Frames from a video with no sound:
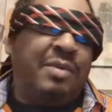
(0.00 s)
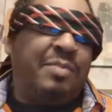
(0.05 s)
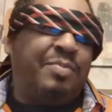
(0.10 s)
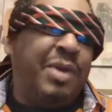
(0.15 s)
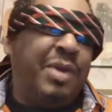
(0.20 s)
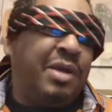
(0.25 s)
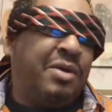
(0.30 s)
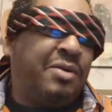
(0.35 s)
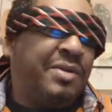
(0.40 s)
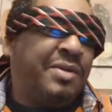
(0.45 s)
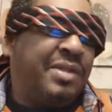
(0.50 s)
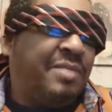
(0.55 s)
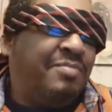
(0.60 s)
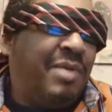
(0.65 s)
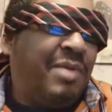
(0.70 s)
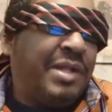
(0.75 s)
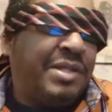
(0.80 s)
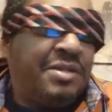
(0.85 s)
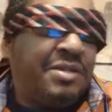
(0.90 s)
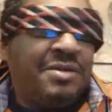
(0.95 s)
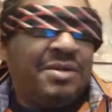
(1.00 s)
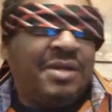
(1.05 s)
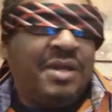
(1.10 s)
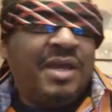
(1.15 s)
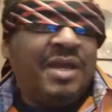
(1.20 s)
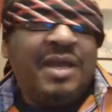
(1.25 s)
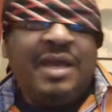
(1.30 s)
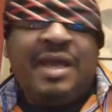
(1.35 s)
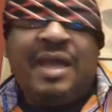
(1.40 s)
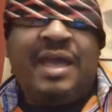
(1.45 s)
and pickles and mustard.
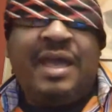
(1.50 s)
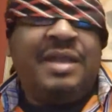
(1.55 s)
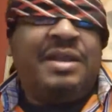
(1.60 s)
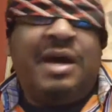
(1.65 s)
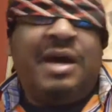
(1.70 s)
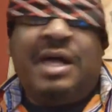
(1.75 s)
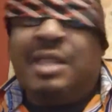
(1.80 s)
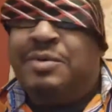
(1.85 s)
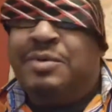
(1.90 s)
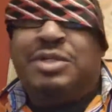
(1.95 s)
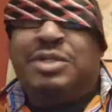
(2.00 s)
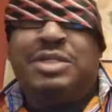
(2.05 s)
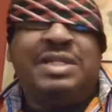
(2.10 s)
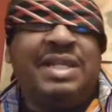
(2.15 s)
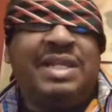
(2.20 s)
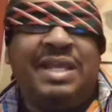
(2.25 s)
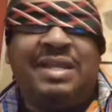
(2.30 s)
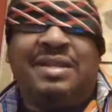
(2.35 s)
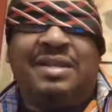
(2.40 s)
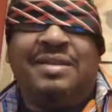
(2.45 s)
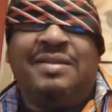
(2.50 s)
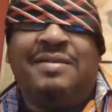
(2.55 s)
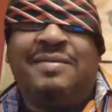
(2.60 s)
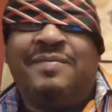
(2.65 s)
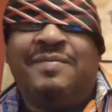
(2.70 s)
And the other one, she didn't,